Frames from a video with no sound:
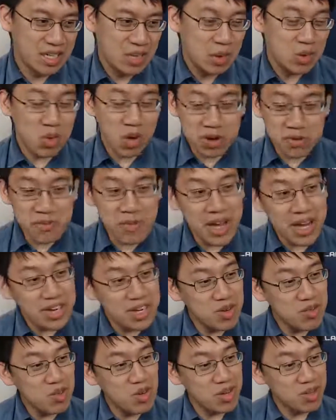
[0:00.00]
1
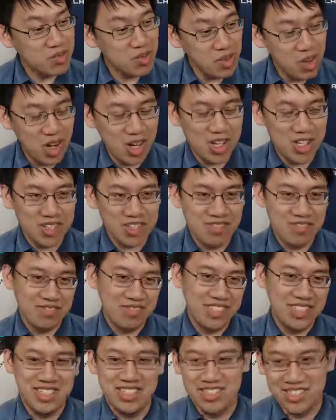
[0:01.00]
mana, 1/1,
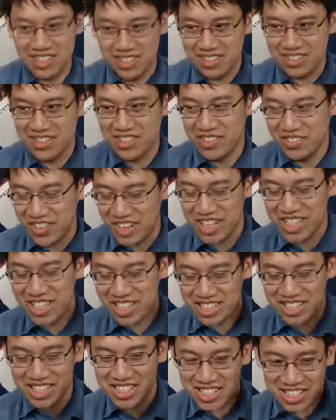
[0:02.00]
but don't really pay
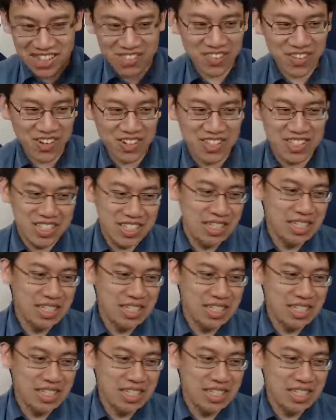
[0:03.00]
attention to that part.